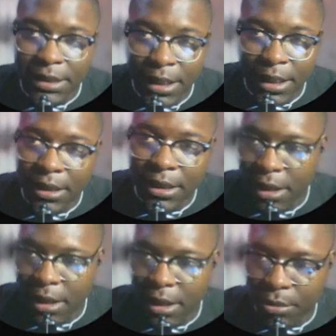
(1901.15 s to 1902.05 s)
a buffer.
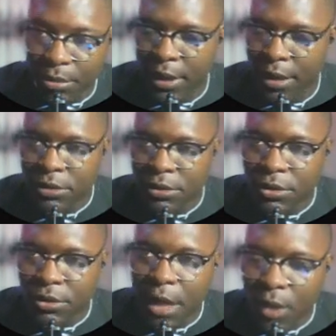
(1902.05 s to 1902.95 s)
So how do I
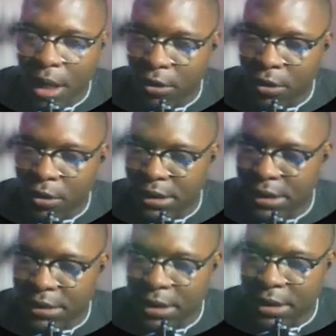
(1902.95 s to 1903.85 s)
close it? I'll simply
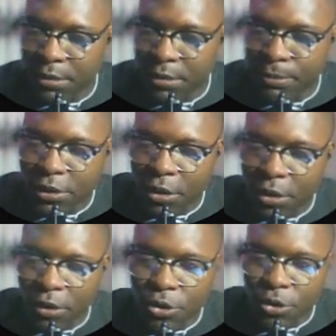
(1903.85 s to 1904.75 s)
press Ctrl
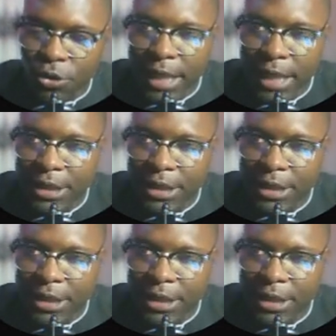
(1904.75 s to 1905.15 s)
H,